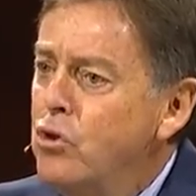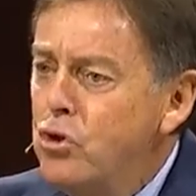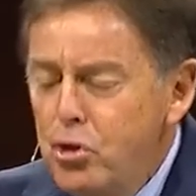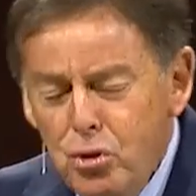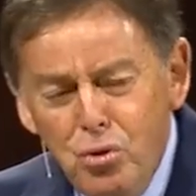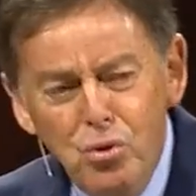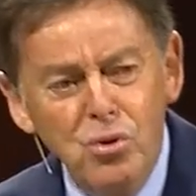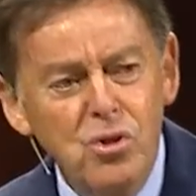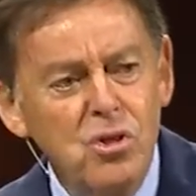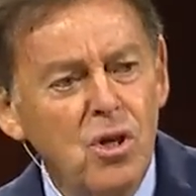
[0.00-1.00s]

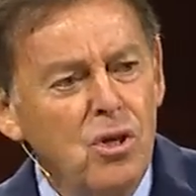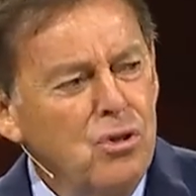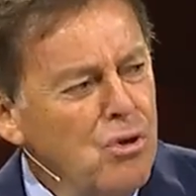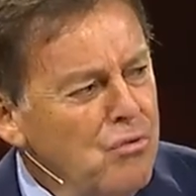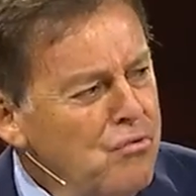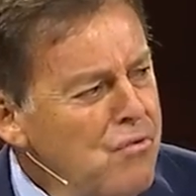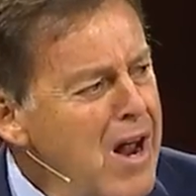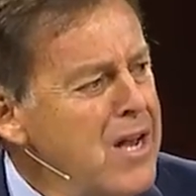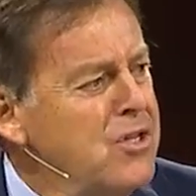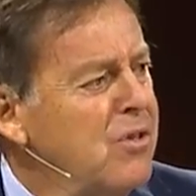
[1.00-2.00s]
choose to
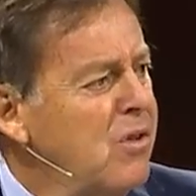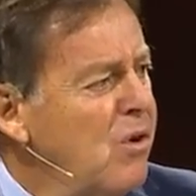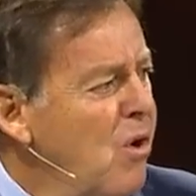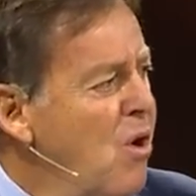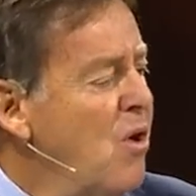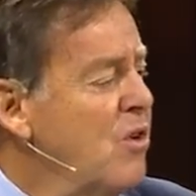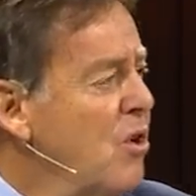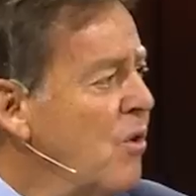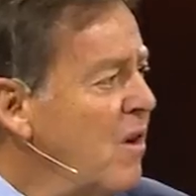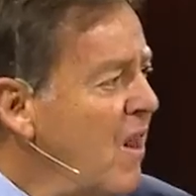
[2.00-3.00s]
wrestle on
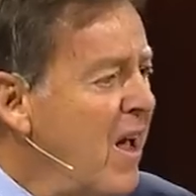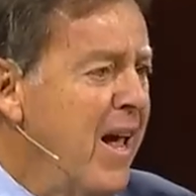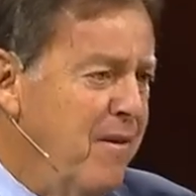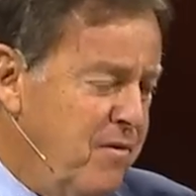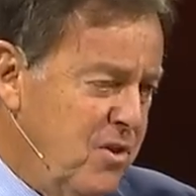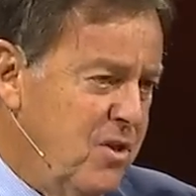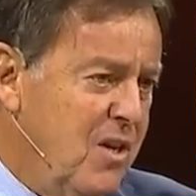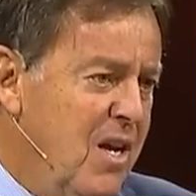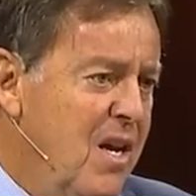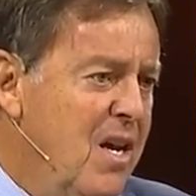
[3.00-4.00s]
your lives,
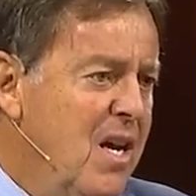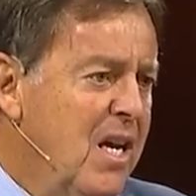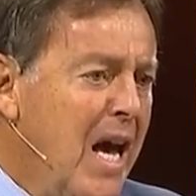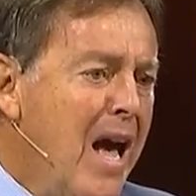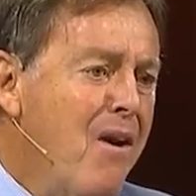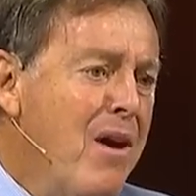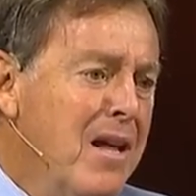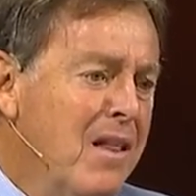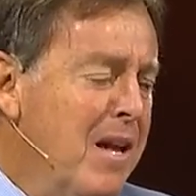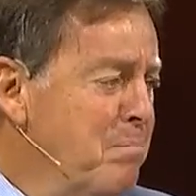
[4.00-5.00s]

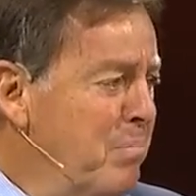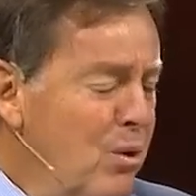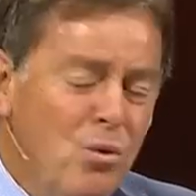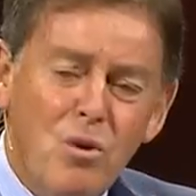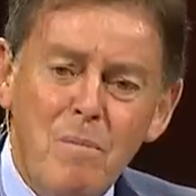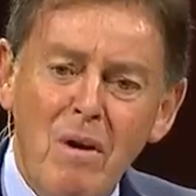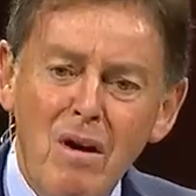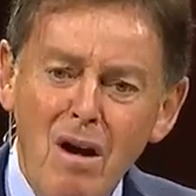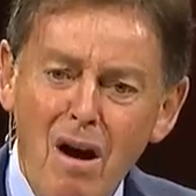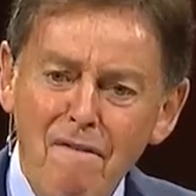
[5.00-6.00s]
carrying like pilgrim
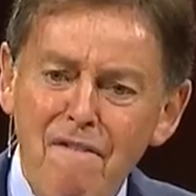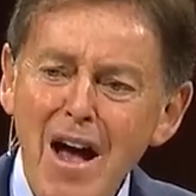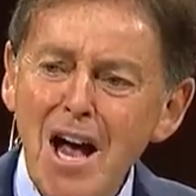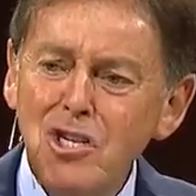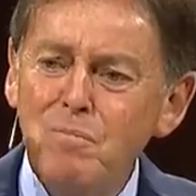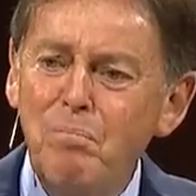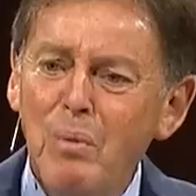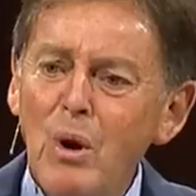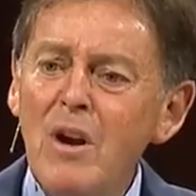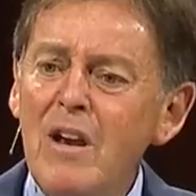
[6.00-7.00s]
a vast
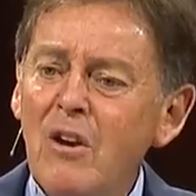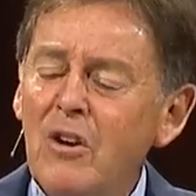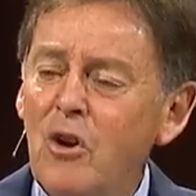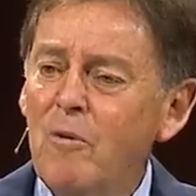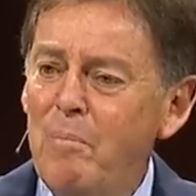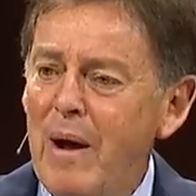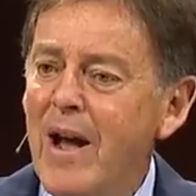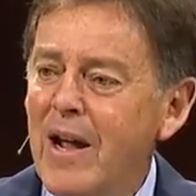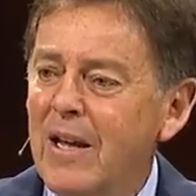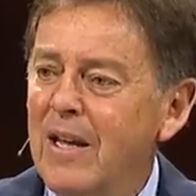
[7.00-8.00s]
burden on your
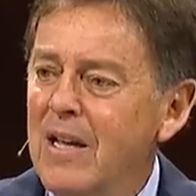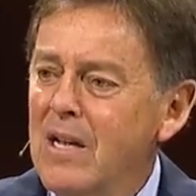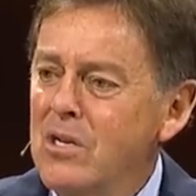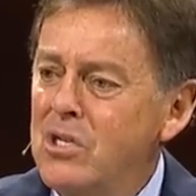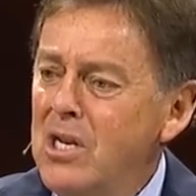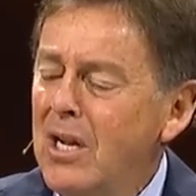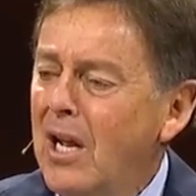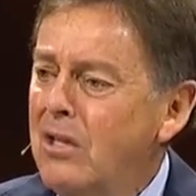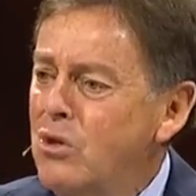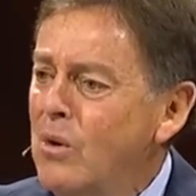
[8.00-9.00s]
back,
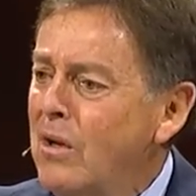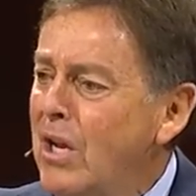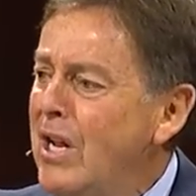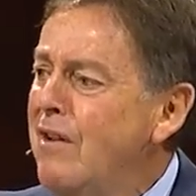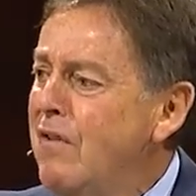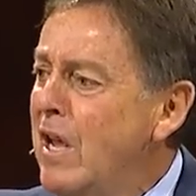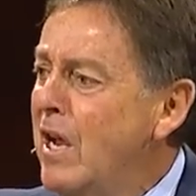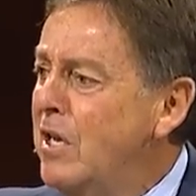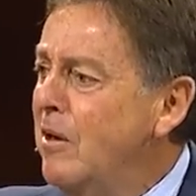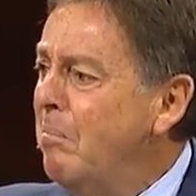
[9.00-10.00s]
seeking to
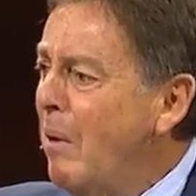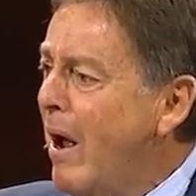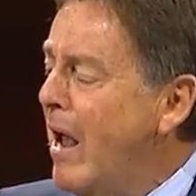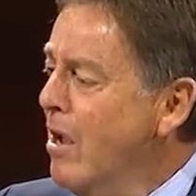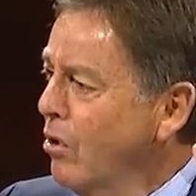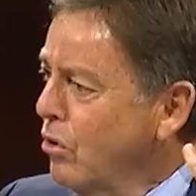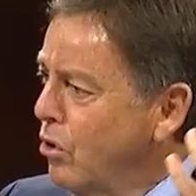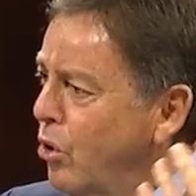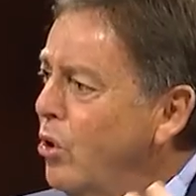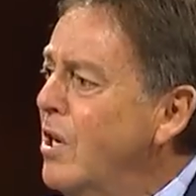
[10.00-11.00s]
alleviate it by
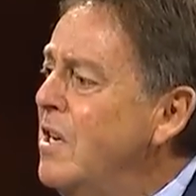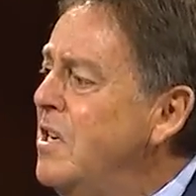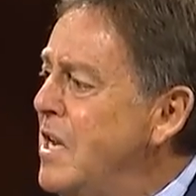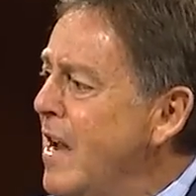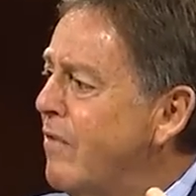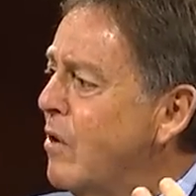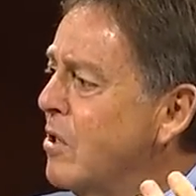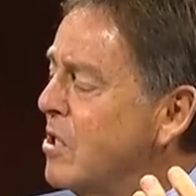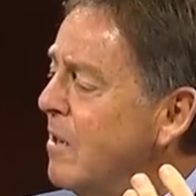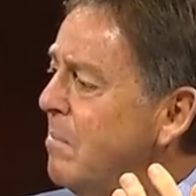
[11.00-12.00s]
good
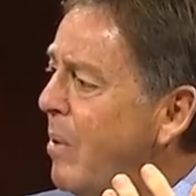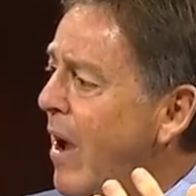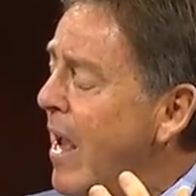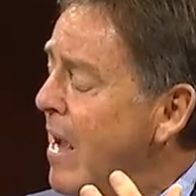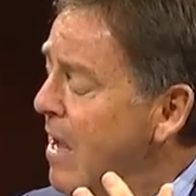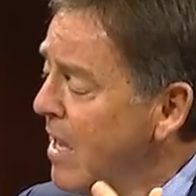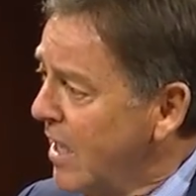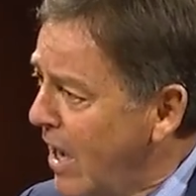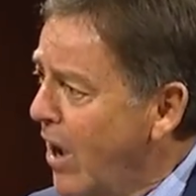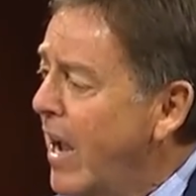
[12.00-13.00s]
endeavors and by
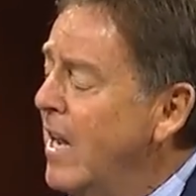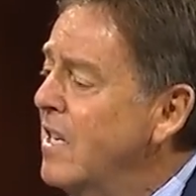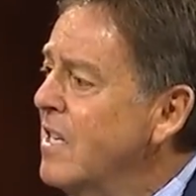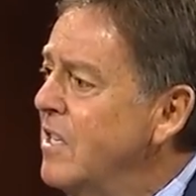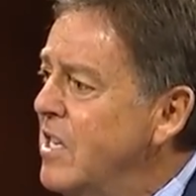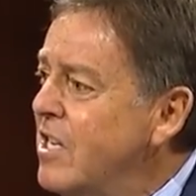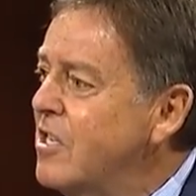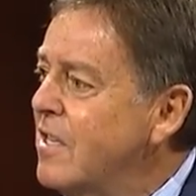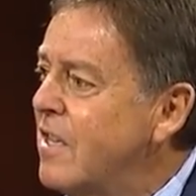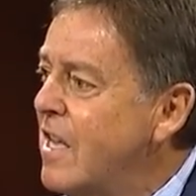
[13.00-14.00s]
kind and
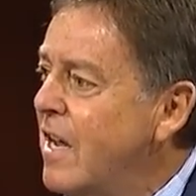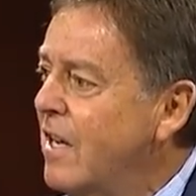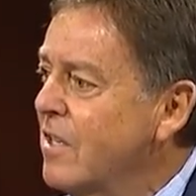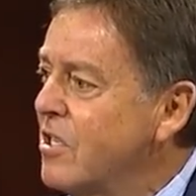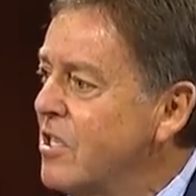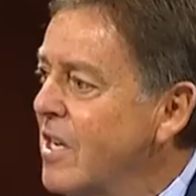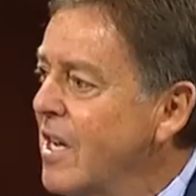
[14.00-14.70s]
decent things.